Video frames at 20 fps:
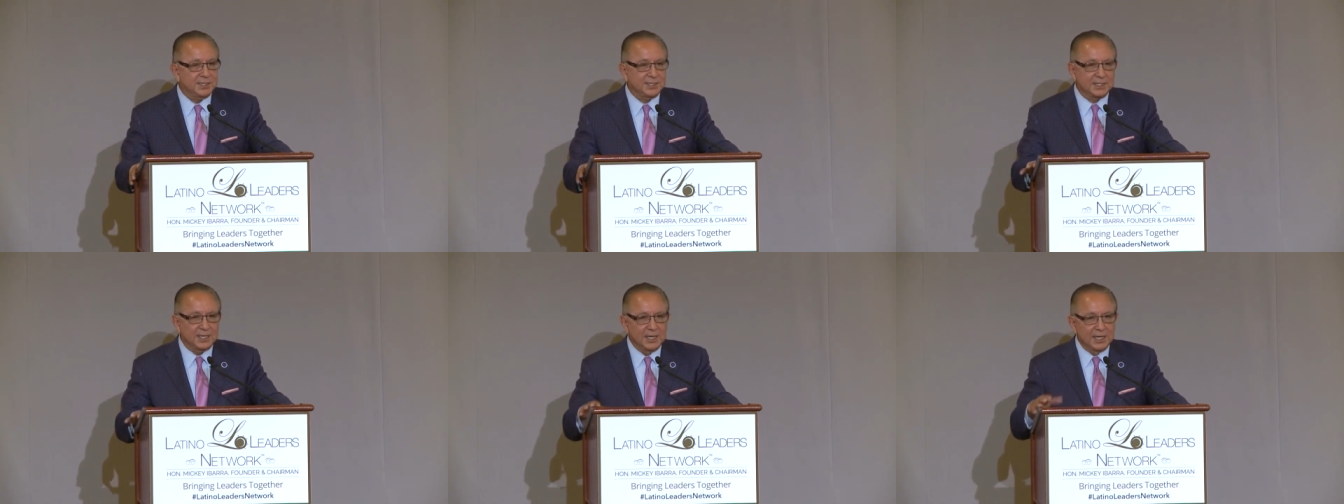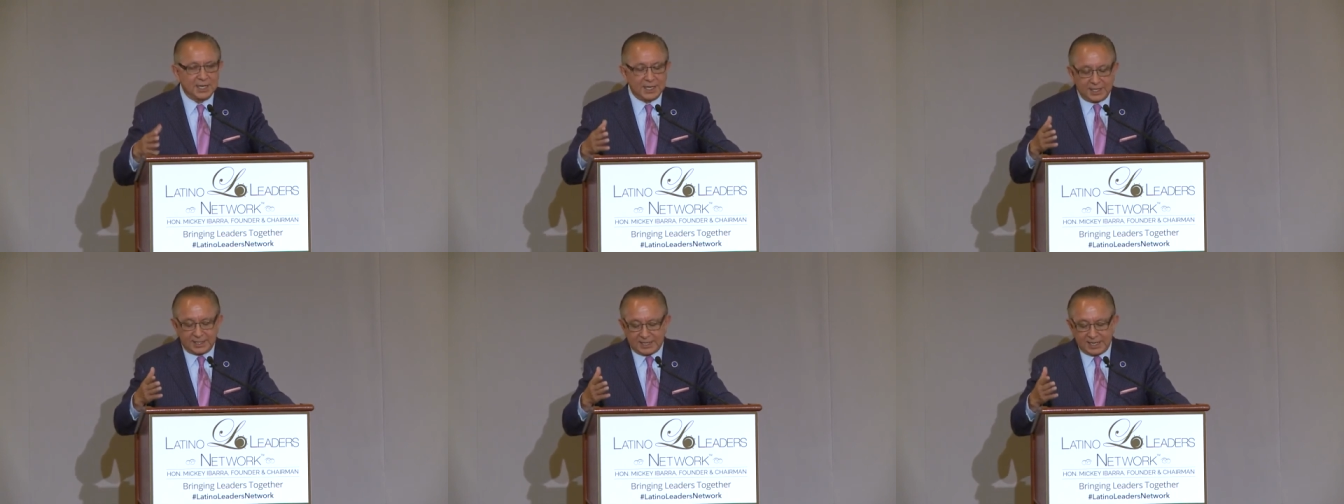as
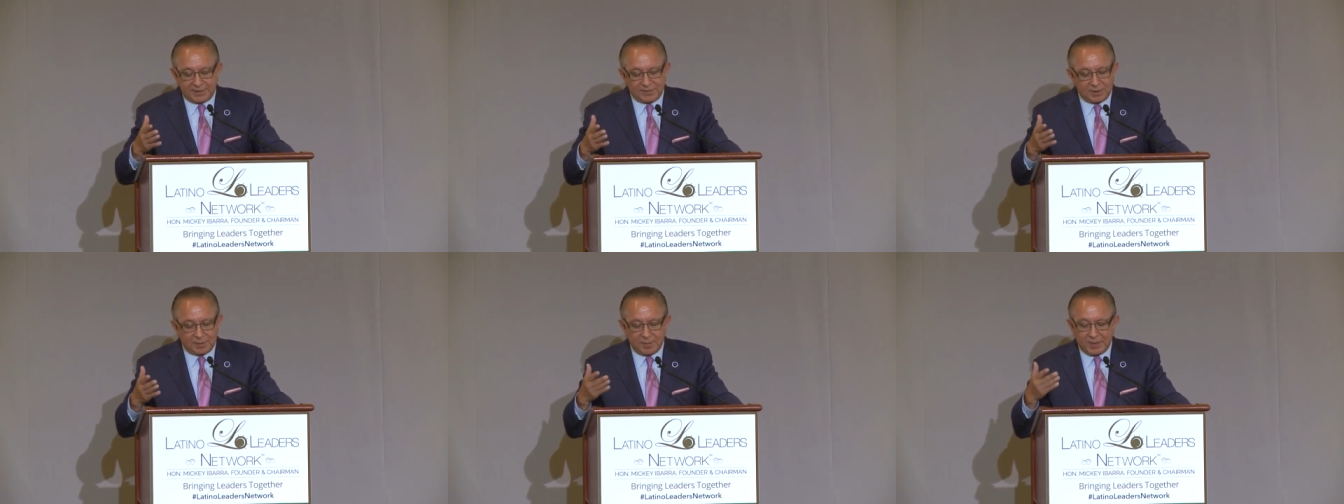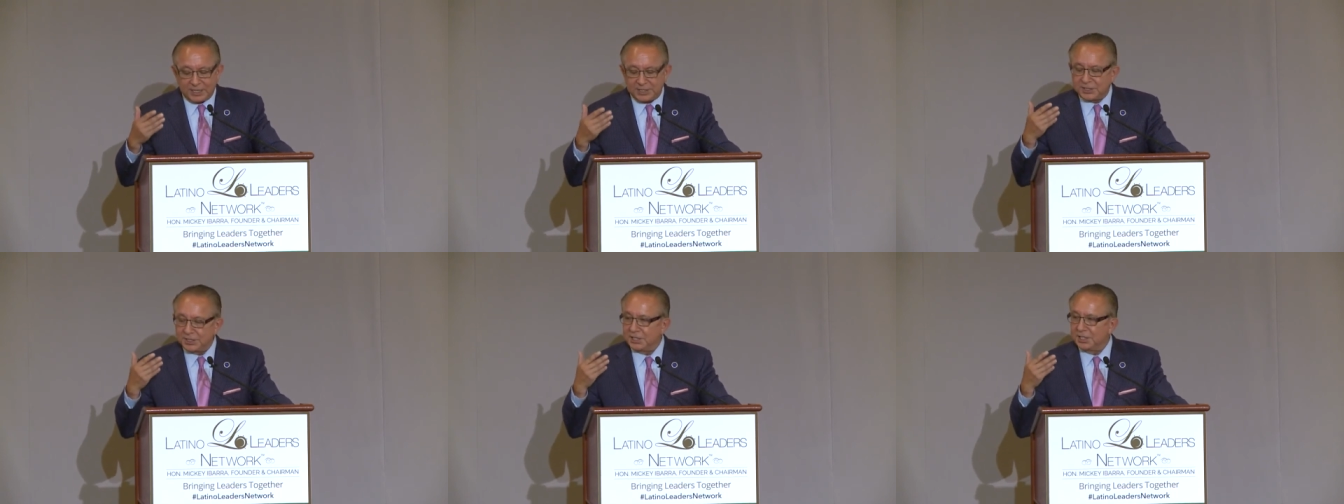David
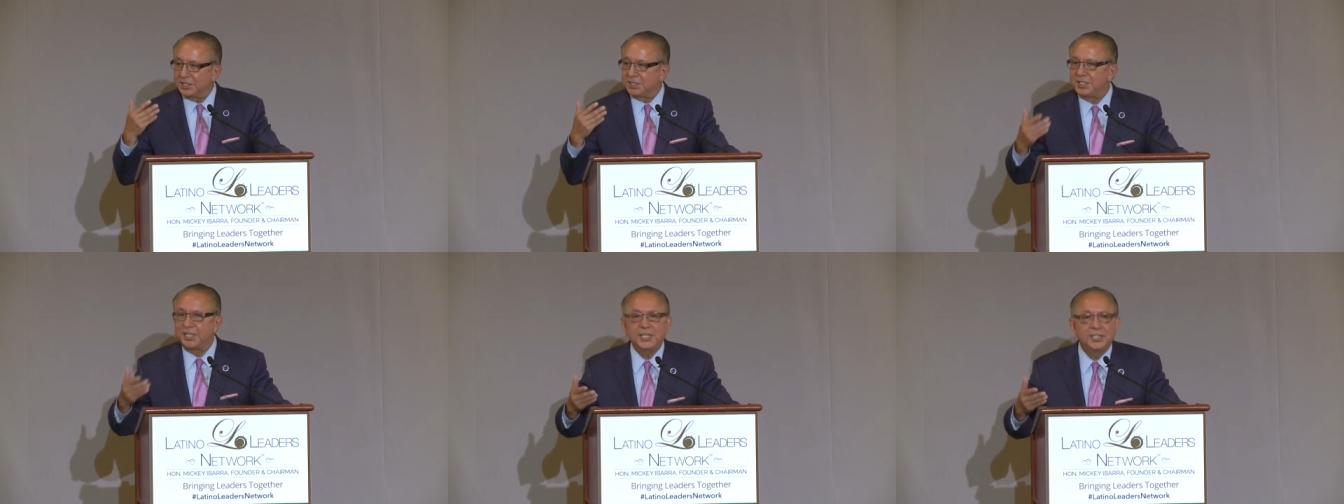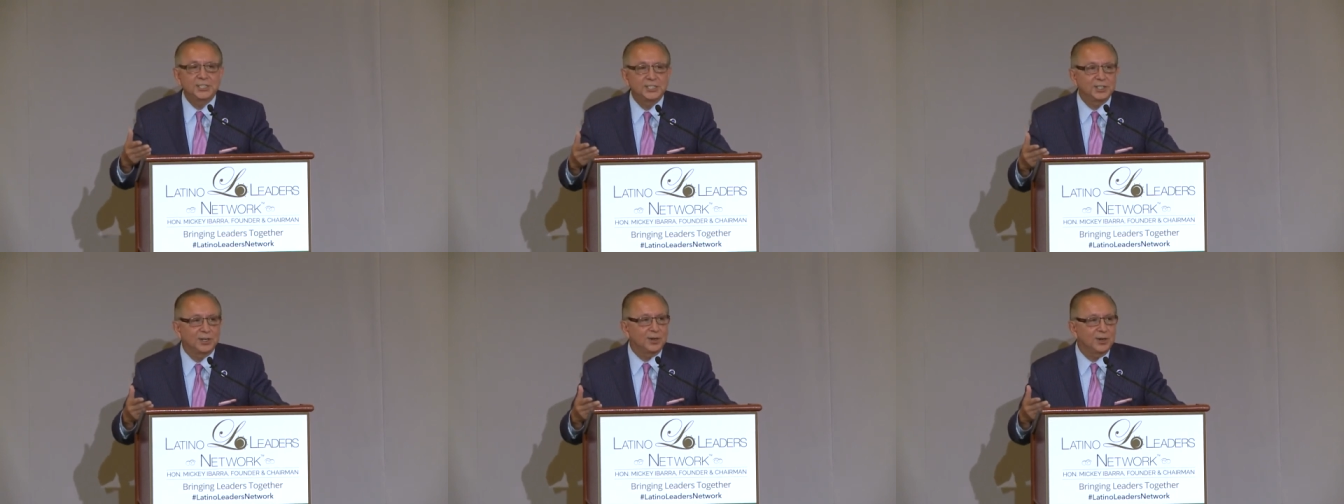mentioned a
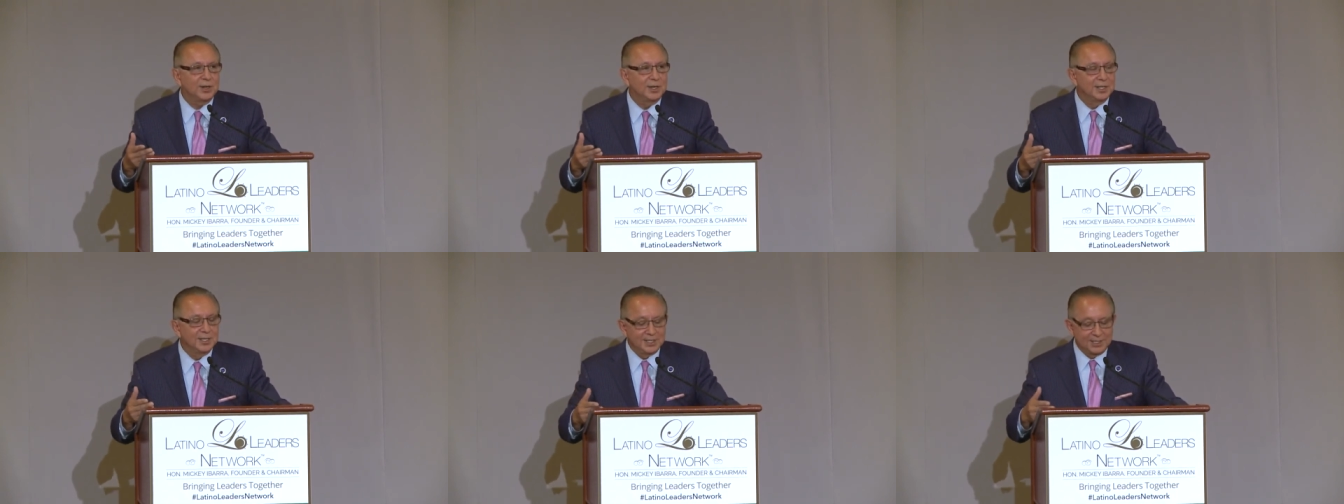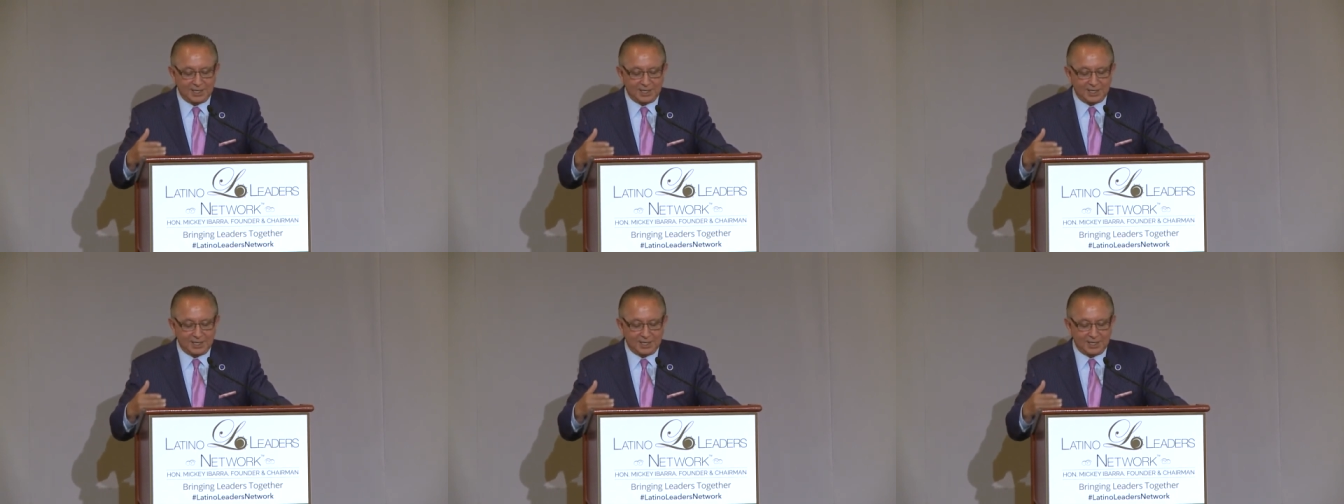teacher,